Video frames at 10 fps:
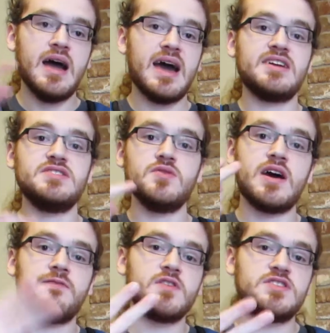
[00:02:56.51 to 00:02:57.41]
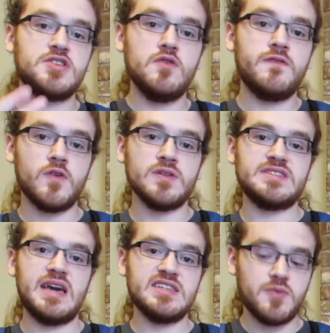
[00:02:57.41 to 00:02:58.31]
I could do that for 2 full
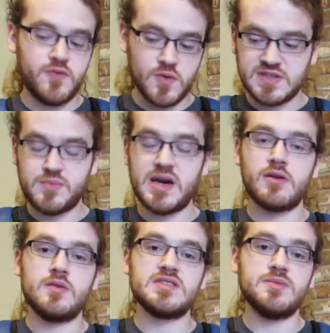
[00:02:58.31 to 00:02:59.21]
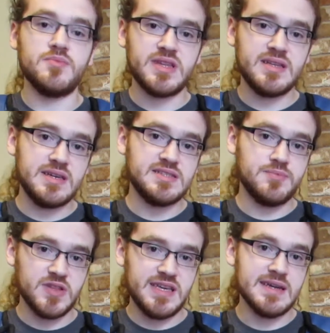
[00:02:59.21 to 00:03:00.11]
days before this battery was completely
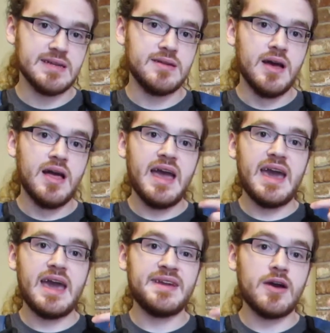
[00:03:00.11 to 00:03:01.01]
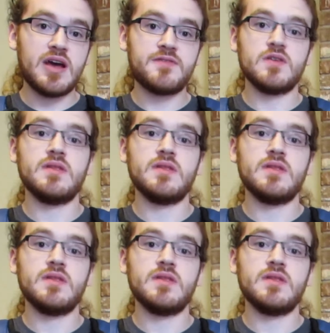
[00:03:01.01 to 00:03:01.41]
depleted, and I would have to